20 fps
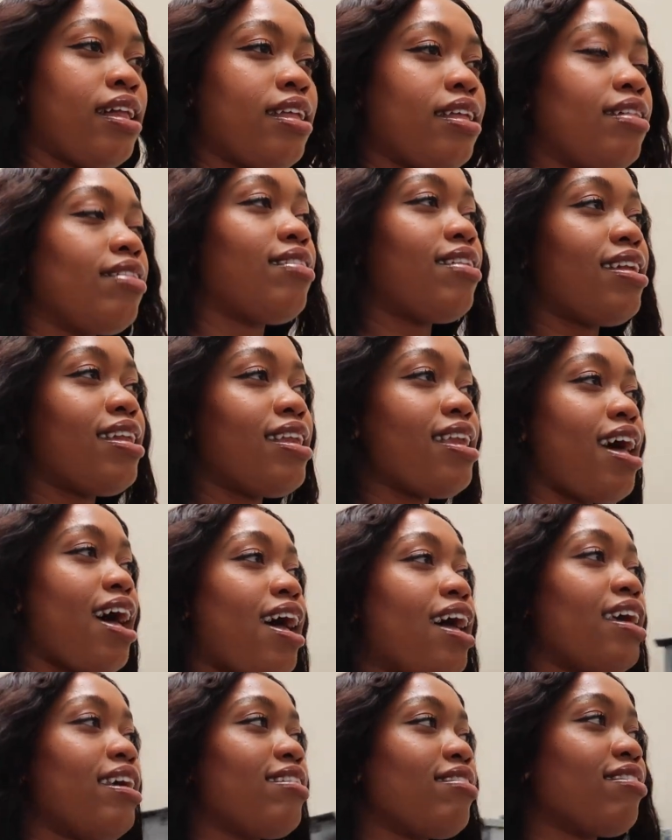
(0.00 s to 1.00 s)
it's a
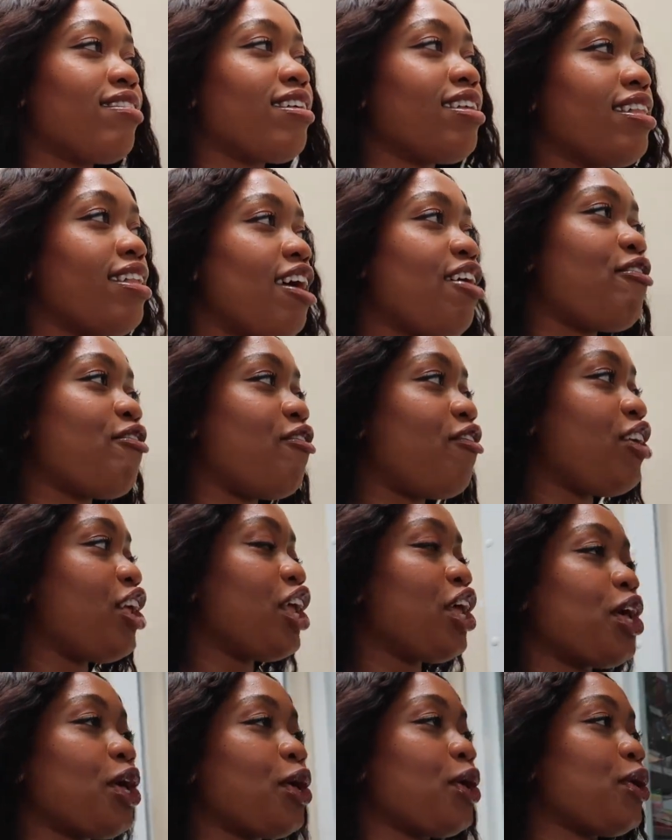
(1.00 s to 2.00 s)
nice little
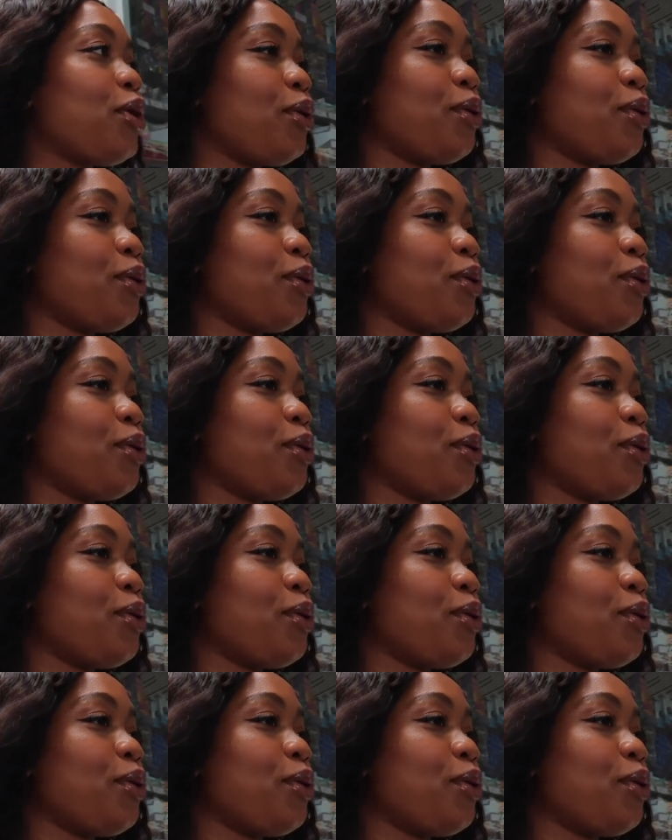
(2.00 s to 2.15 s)
video